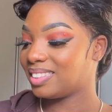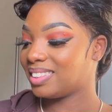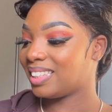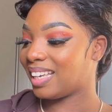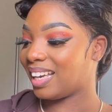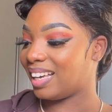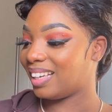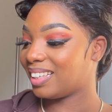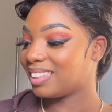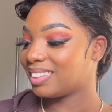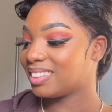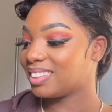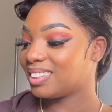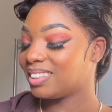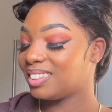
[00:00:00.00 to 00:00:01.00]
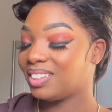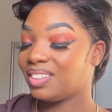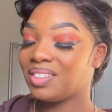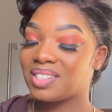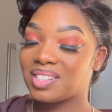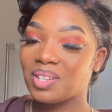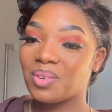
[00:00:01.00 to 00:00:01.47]
Yeah.
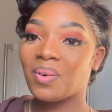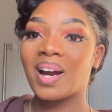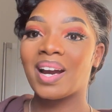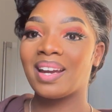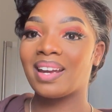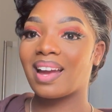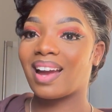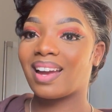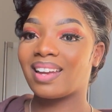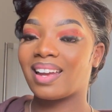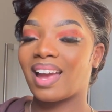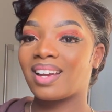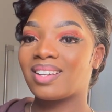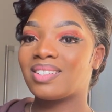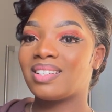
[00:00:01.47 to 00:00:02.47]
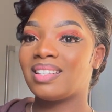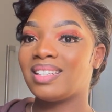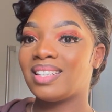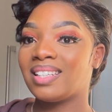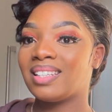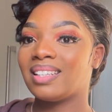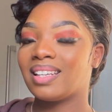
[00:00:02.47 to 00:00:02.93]
You see why I
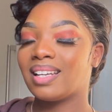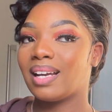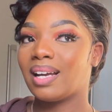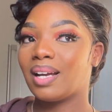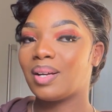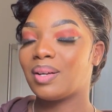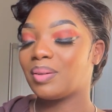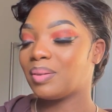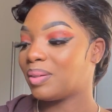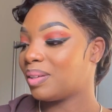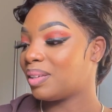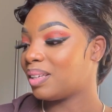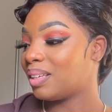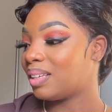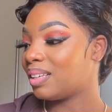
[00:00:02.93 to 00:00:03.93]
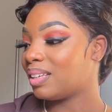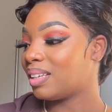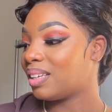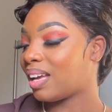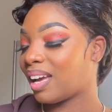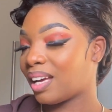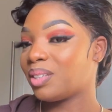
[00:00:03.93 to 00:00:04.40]
actually
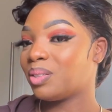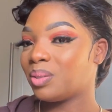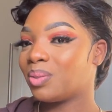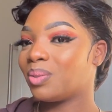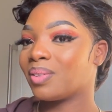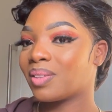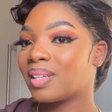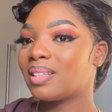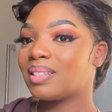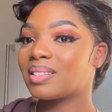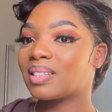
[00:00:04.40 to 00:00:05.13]
had to do this?